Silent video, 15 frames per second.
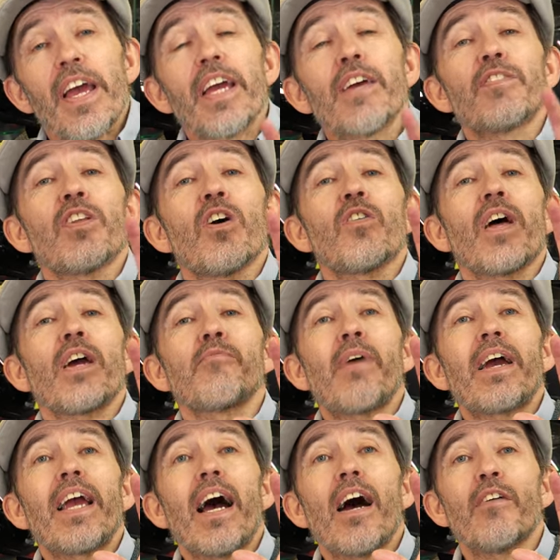even though they
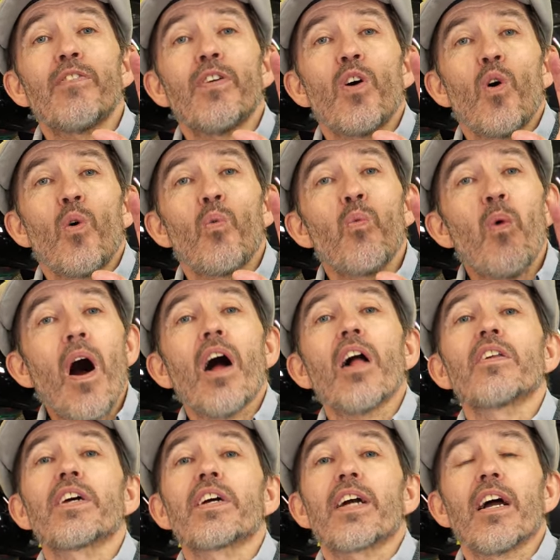may have
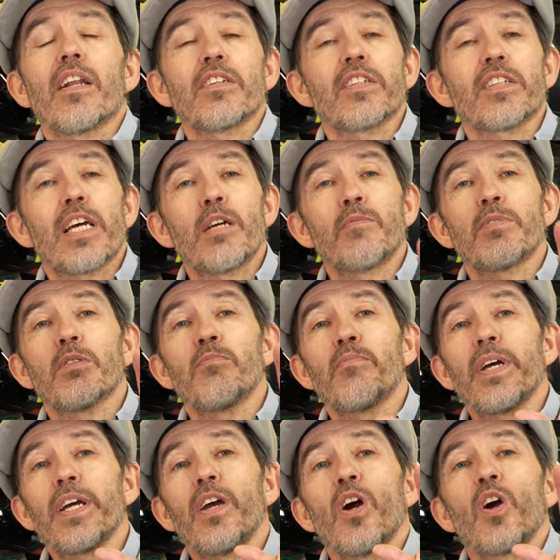wilder color schemes and
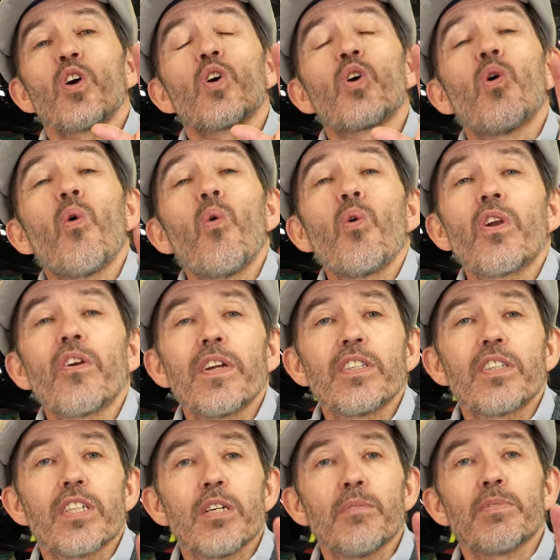be cooler
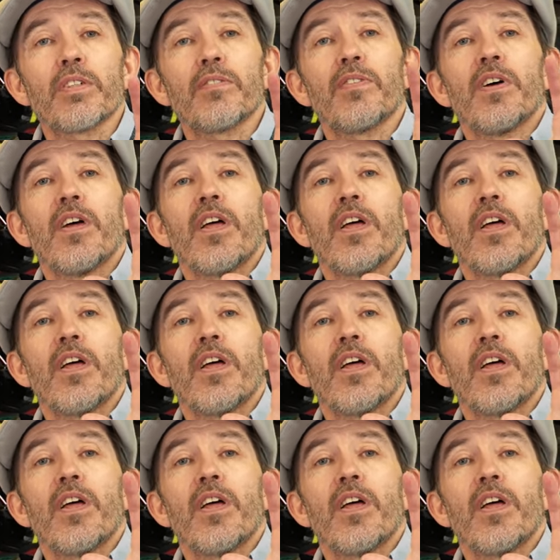in terms of